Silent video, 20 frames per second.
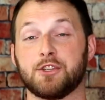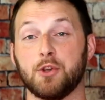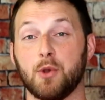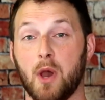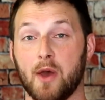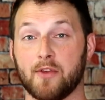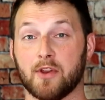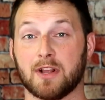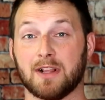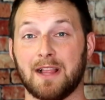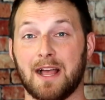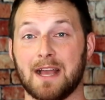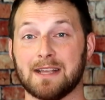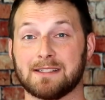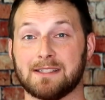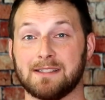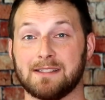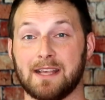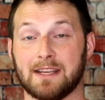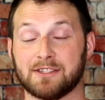Two other
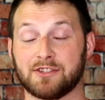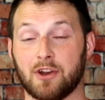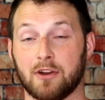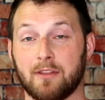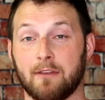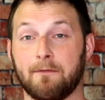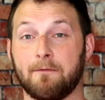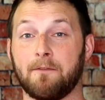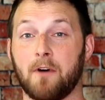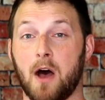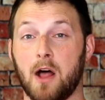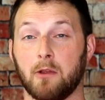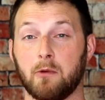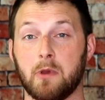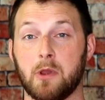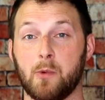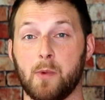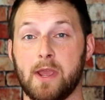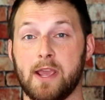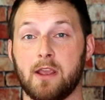classes that start the
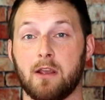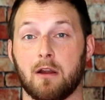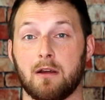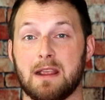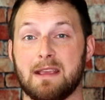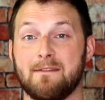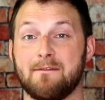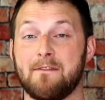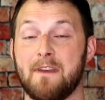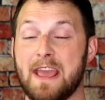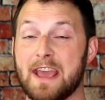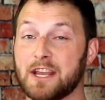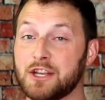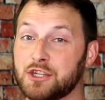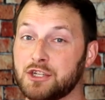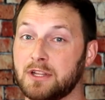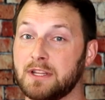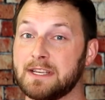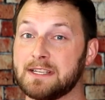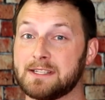following week are
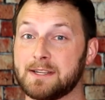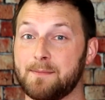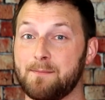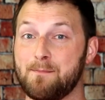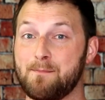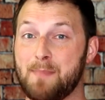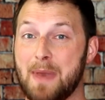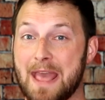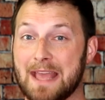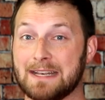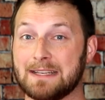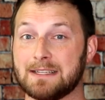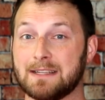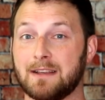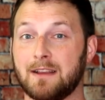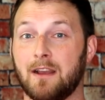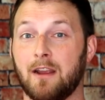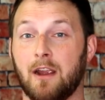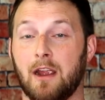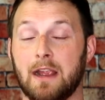Evangelism Bent.
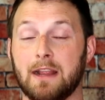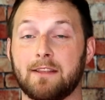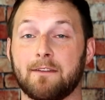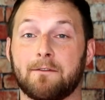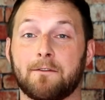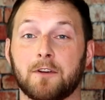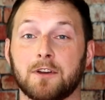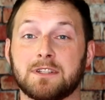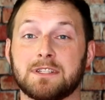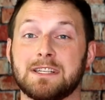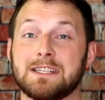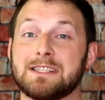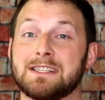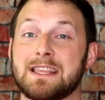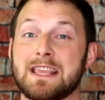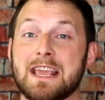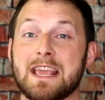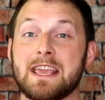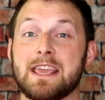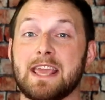All right, the first is
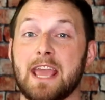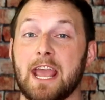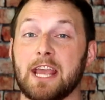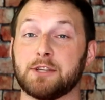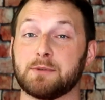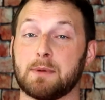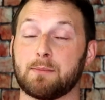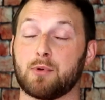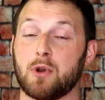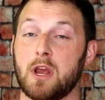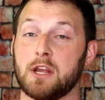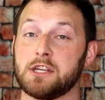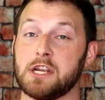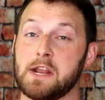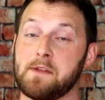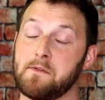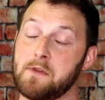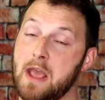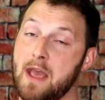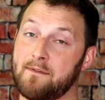the Engagement
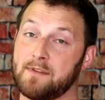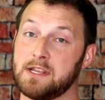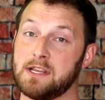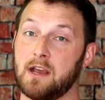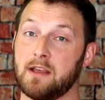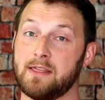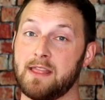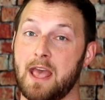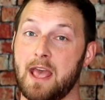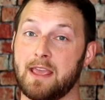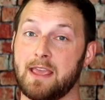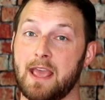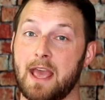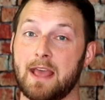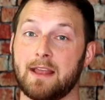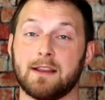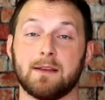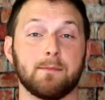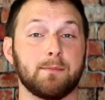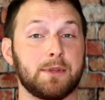Project. If you haven't done that
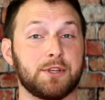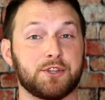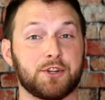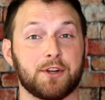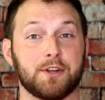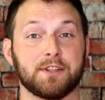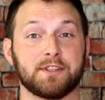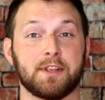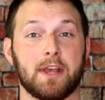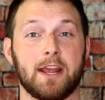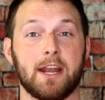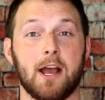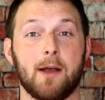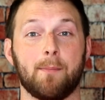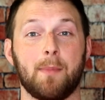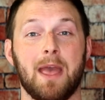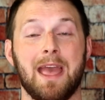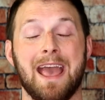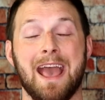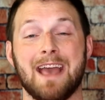yet, be sure to sign
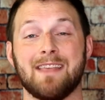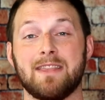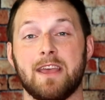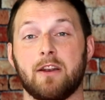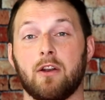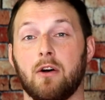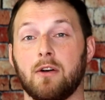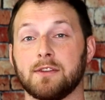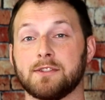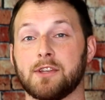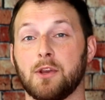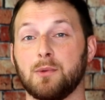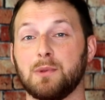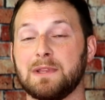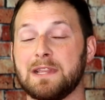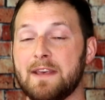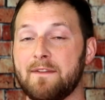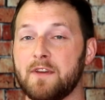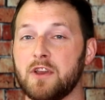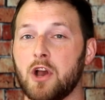up. And then also
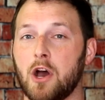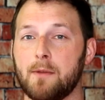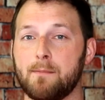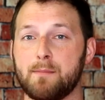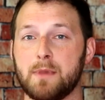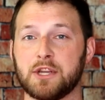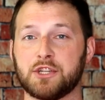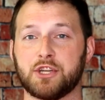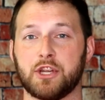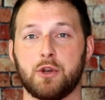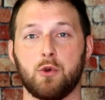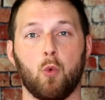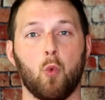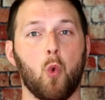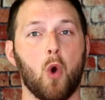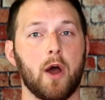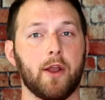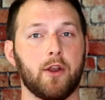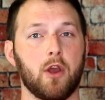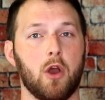Living on Mission
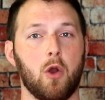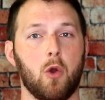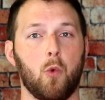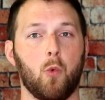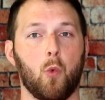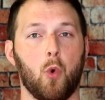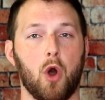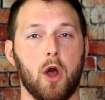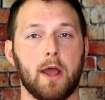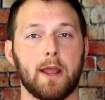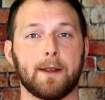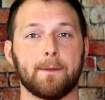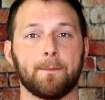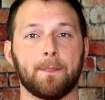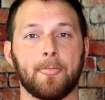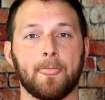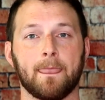101.